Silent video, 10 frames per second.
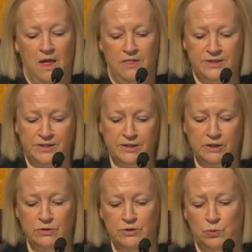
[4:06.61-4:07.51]
This
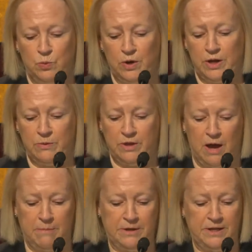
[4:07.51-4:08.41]
includes working with
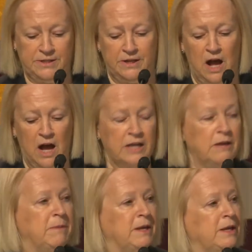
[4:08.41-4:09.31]
companies in
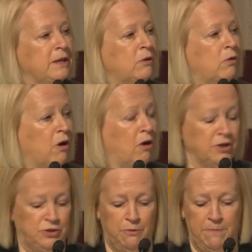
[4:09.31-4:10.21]
high-emitting or
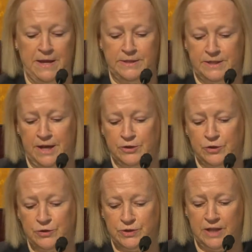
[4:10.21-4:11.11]
hard-to-abate
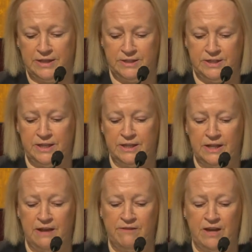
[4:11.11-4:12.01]
sectors like steel
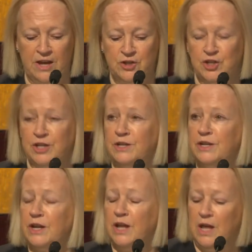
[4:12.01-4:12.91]
and
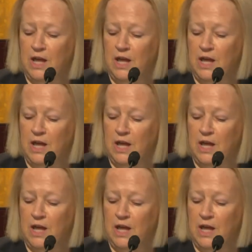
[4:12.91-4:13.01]
aviation